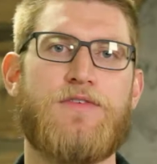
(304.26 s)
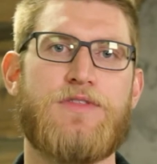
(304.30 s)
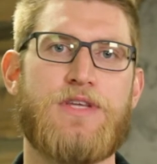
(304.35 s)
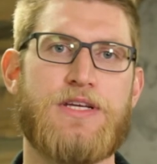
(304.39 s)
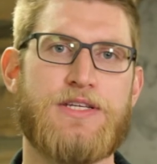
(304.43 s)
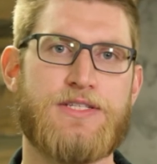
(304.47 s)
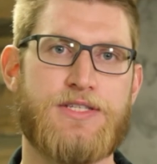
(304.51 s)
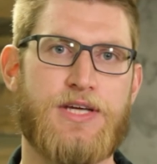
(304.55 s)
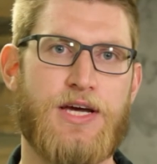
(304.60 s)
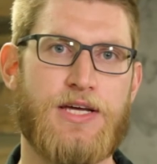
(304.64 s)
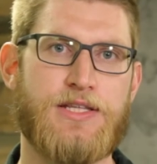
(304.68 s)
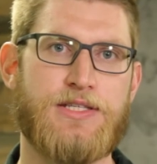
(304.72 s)

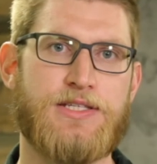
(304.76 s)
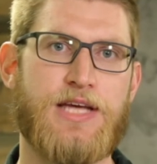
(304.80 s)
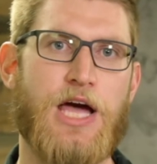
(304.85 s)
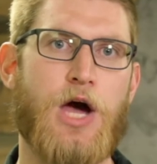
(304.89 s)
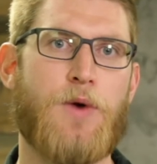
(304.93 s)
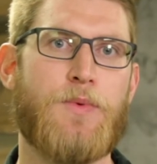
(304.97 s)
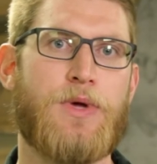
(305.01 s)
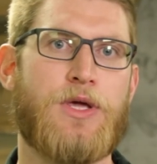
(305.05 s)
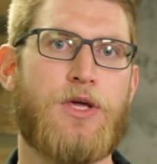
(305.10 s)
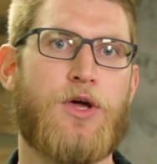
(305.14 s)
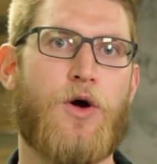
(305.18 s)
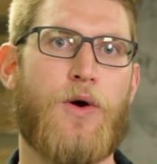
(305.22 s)
everything's tightened
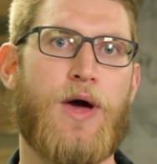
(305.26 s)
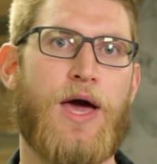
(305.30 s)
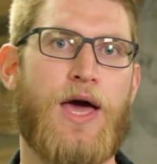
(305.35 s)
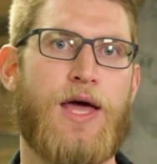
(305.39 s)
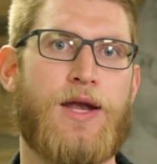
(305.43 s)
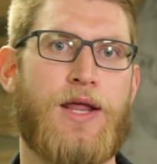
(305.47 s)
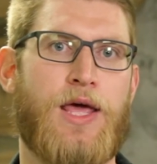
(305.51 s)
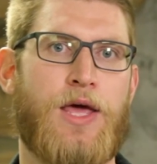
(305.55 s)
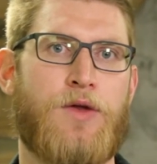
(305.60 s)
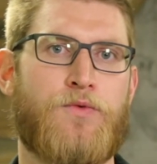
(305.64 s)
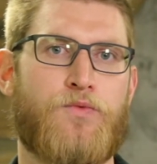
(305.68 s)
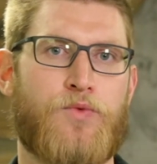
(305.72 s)
down, we can go
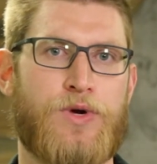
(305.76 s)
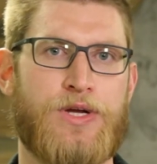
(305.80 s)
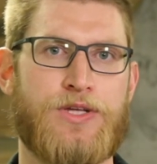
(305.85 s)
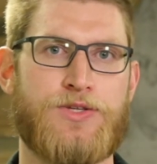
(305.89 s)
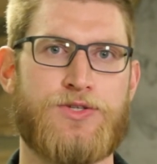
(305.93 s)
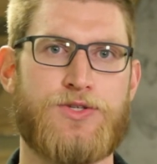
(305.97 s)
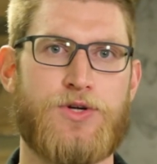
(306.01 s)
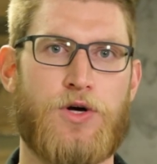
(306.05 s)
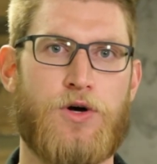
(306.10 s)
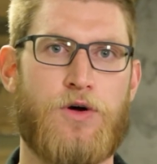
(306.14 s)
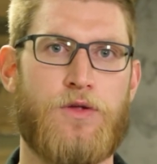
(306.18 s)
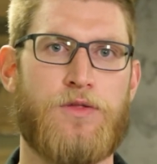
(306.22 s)
ahead and
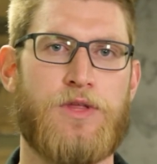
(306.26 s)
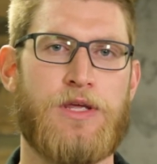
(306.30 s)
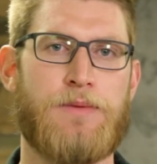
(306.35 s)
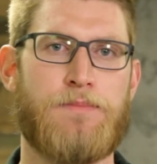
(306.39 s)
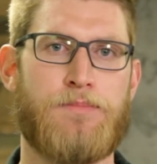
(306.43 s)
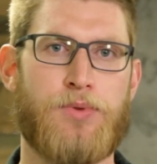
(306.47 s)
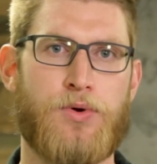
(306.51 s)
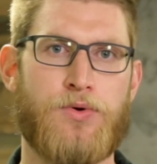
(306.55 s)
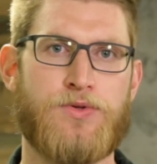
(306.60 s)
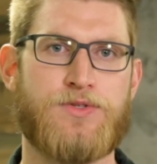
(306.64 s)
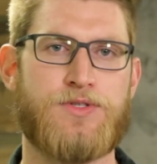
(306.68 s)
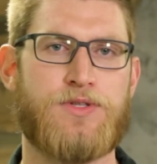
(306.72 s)
reinstall the
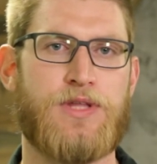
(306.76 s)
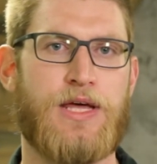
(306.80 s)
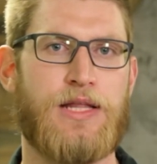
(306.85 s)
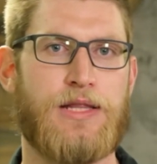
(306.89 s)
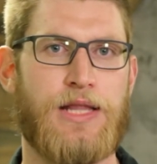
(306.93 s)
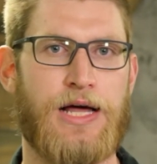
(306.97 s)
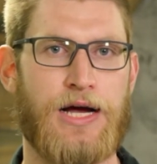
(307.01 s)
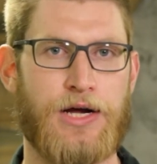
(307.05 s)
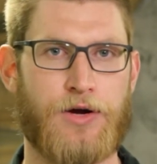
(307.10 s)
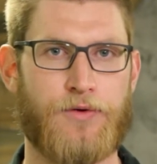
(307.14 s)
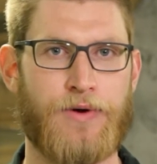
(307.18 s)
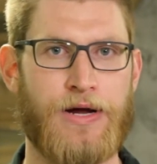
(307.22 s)
boots that
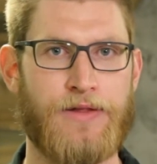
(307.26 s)
lock